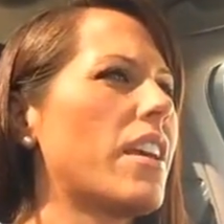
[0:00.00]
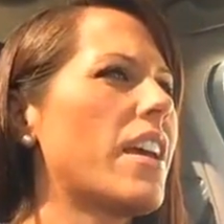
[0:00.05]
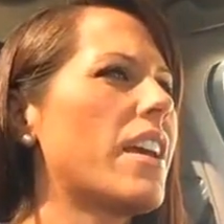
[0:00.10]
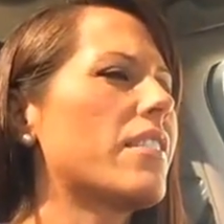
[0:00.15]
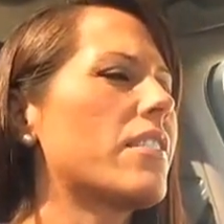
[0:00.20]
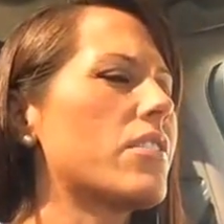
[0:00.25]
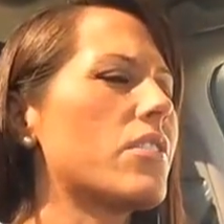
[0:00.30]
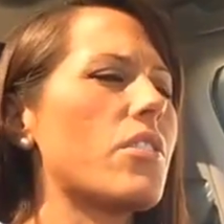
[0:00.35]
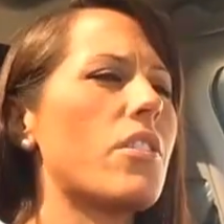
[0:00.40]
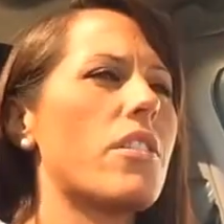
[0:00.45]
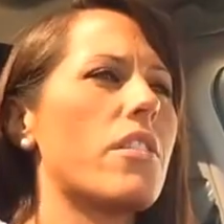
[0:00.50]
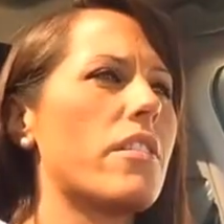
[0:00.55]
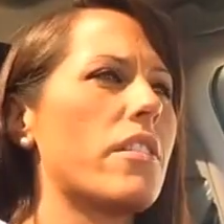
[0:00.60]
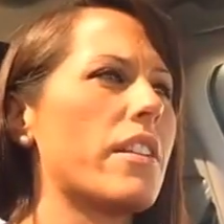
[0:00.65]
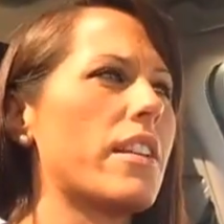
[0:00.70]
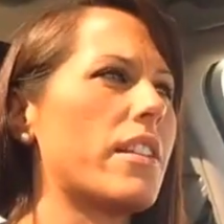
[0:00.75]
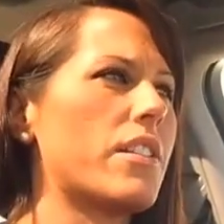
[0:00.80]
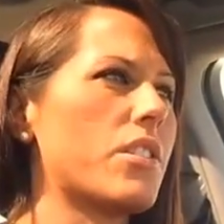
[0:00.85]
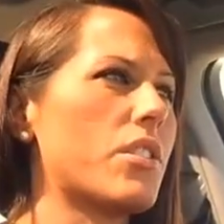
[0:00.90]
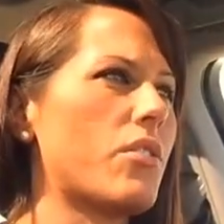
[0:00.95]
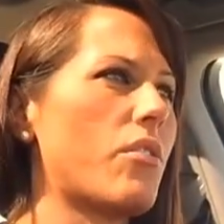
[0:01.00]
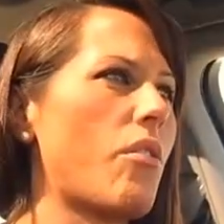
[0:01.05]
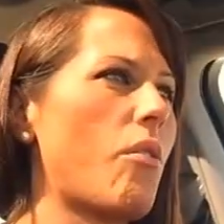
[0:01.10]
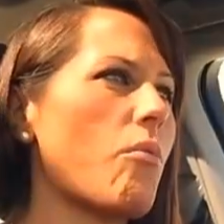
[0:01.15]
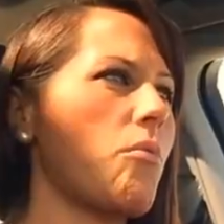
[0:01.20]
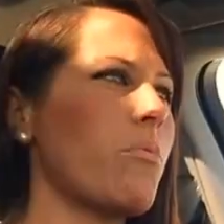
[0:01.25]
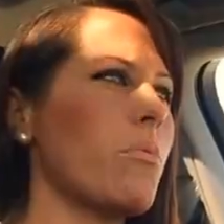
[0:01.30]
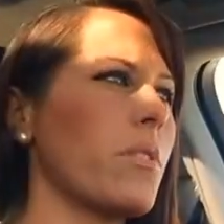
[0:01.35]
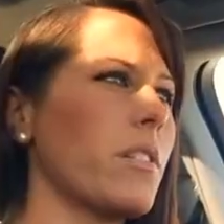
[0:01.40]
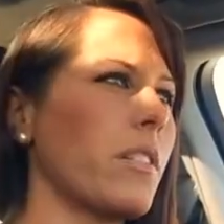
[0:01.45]
it doesn't hurt, it's just
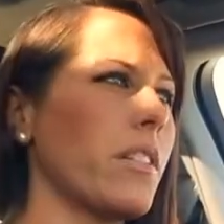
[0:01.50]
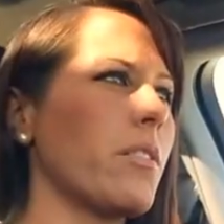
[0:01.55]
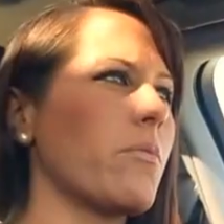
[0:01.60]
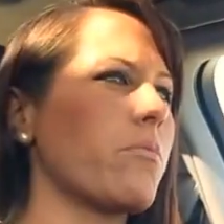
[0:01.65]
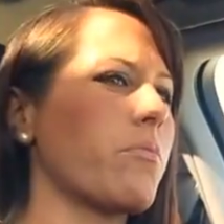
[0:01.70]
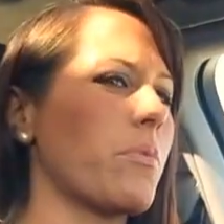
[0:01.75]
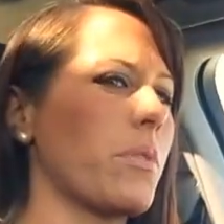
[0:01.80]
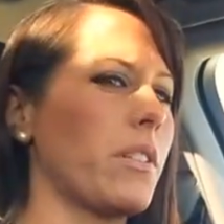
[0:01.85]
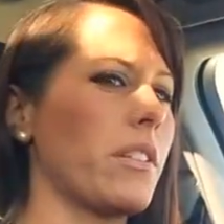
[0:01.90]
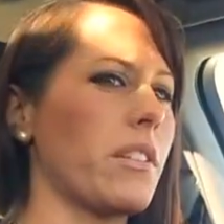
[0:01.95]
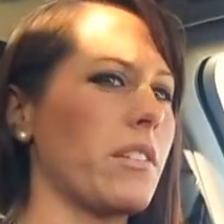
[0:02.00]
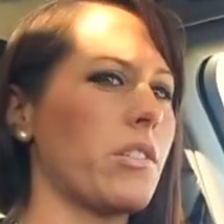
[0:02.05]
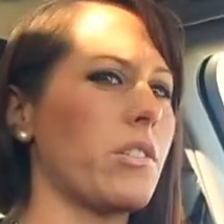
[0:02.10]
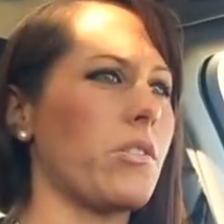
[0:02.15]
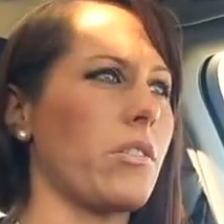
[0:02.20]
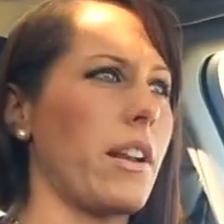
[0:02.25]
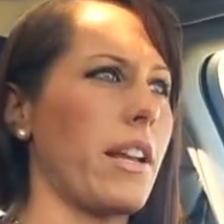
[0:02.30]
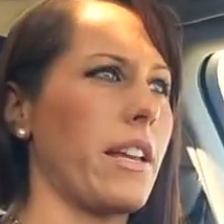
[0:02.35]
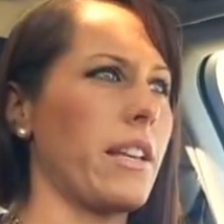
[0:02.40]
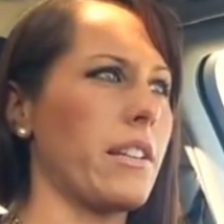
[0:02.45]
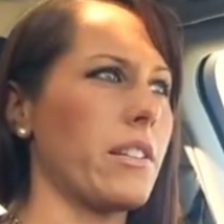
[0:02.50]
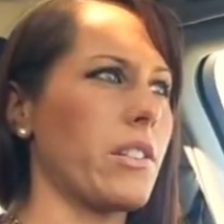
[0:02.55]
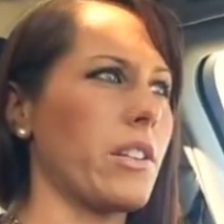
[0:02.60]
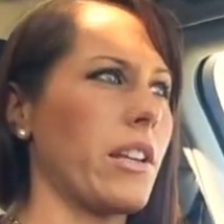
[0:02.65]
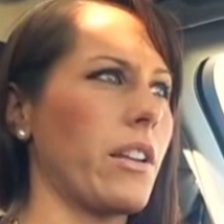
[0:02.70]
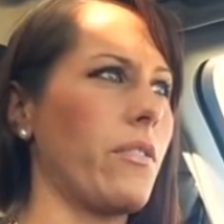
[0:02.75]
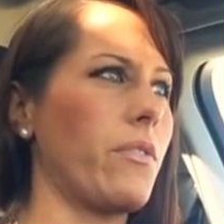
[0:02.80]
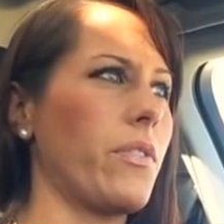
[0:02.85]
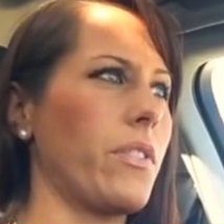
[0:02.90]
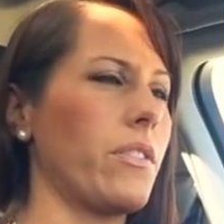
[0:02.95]
really, really strange,
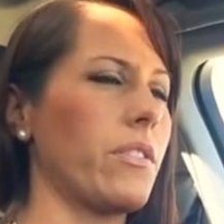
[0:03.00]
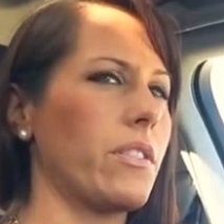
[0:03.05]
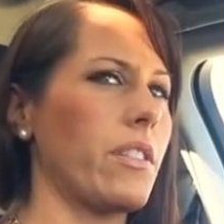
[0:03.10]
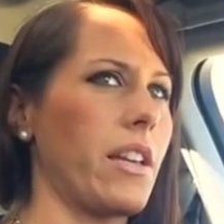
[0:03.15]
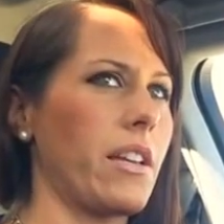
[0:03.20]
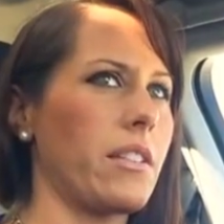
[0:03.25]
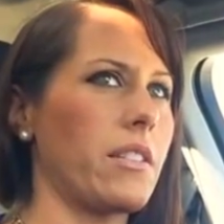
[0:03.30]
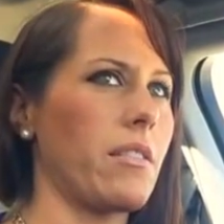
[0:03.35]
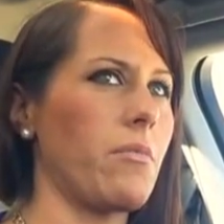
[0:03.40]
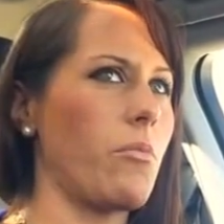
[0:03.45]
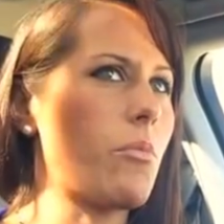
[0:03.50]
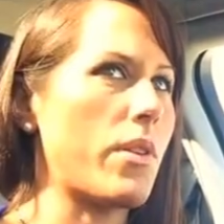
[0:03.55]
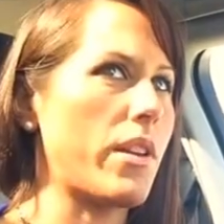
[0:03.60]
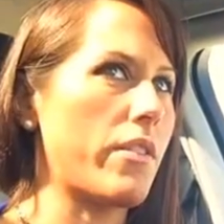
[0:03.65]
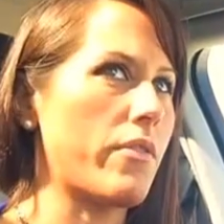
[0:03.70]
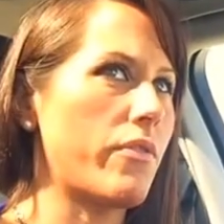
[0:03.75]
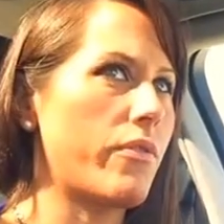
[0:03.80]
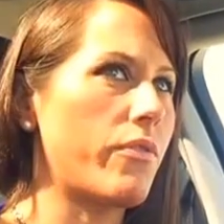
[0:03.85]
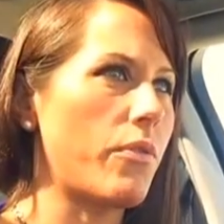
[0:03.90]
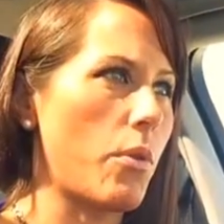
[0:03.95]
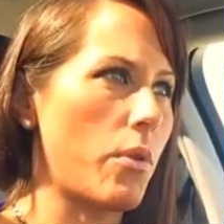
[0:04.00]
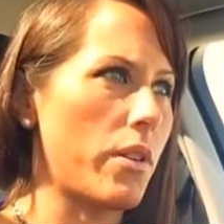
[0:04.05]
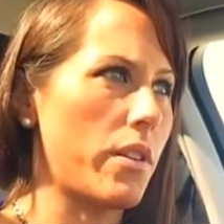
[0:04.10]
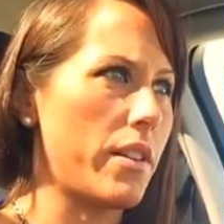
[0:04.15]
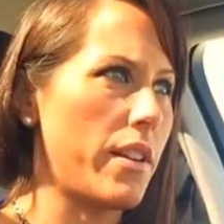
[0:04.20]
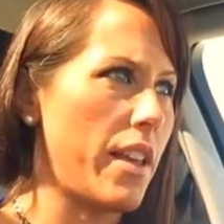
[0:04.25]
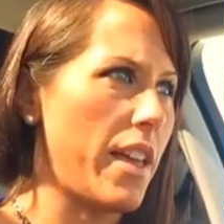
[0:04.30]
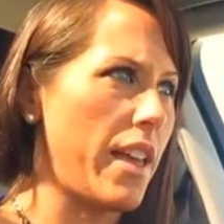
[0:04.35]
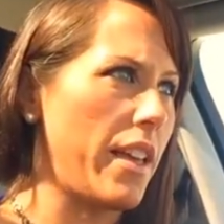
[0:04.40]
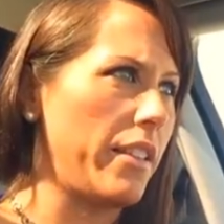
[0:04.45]
and it feels like some weird
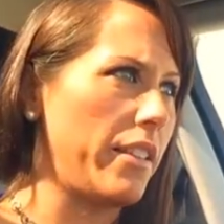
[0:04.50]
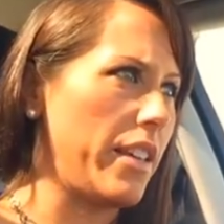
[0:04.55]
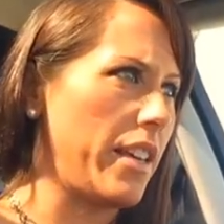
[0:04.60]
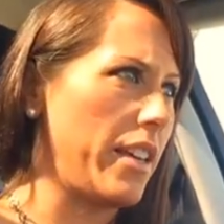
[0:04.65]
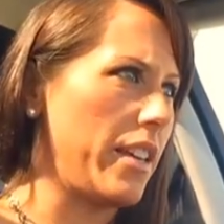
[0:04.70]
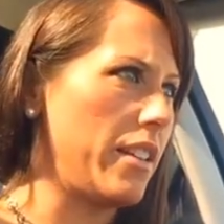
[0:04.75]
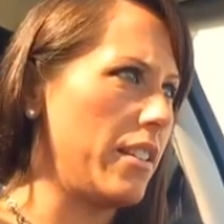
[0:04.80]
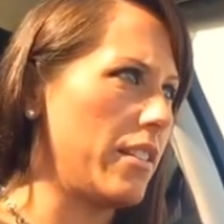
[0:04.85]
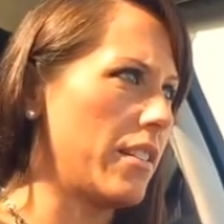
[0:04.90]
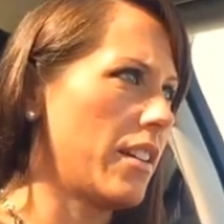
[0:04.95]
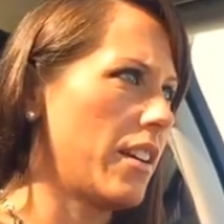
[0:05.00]
foreign alien